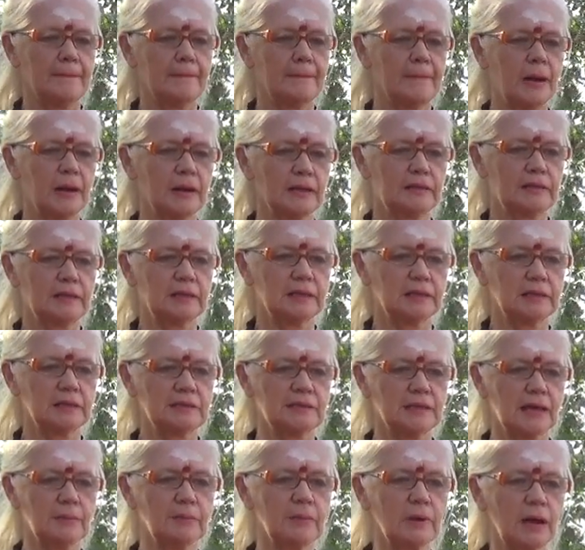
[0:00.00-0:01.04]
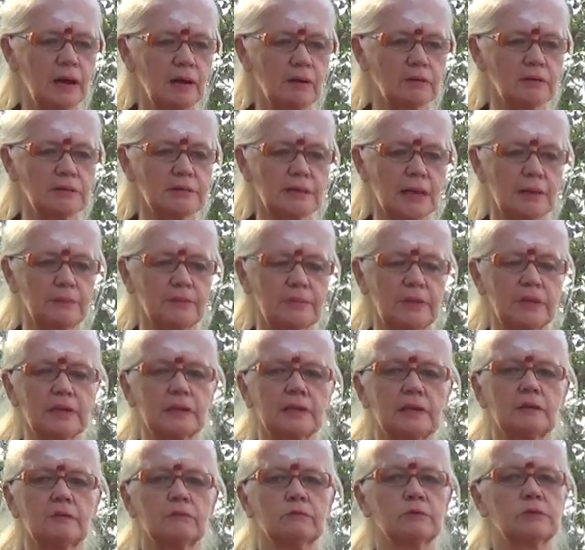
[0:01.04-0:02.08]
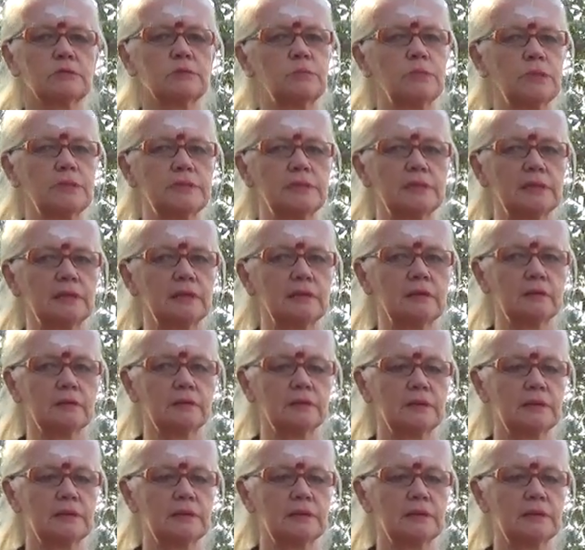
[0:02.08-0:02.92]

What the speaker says: but somehow something was missing.